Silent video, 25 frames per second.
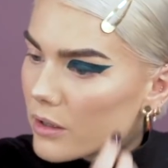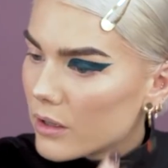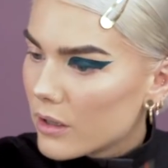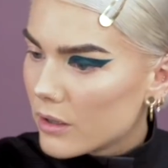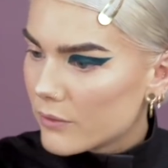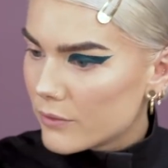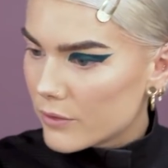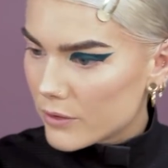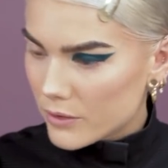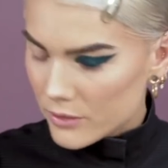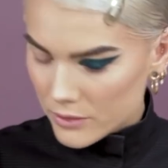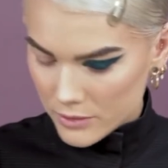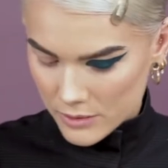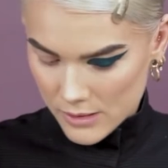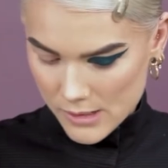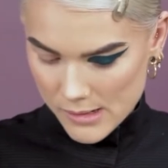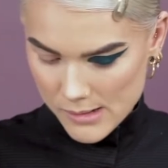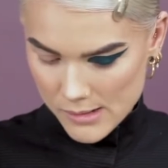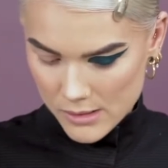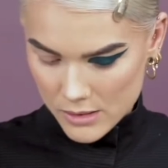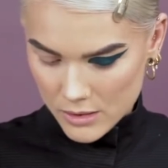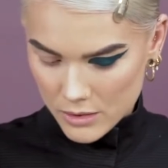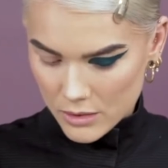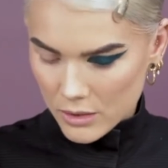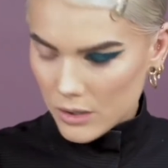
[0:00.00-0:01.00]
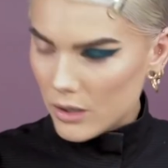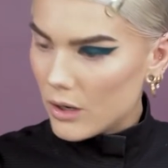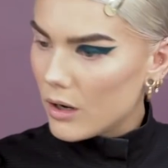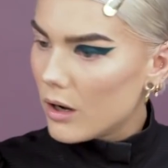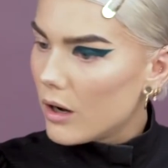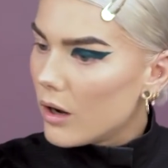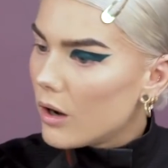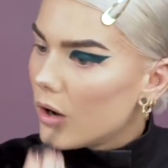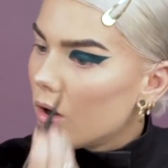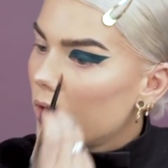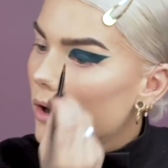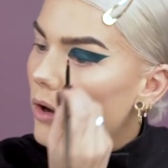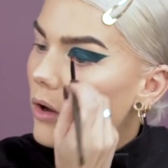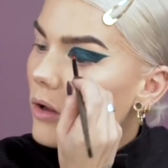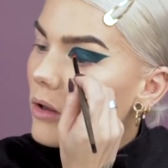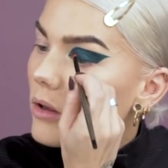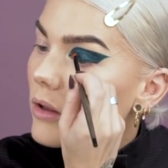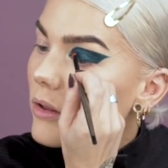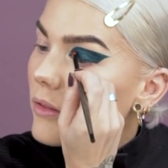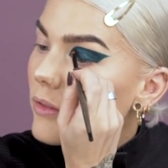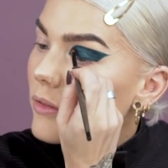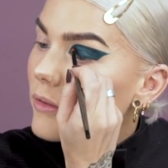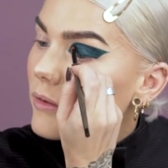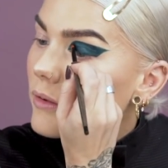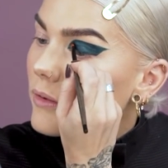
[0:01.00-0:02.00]
cover all
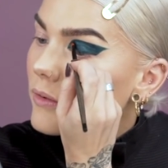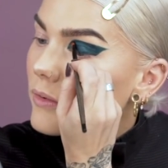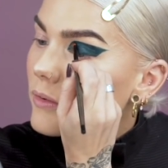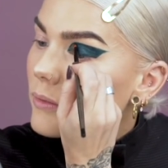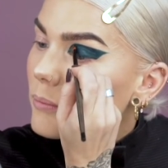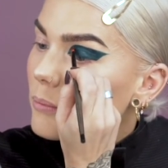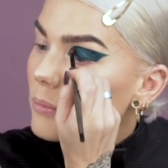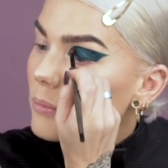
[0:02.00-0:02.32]
of this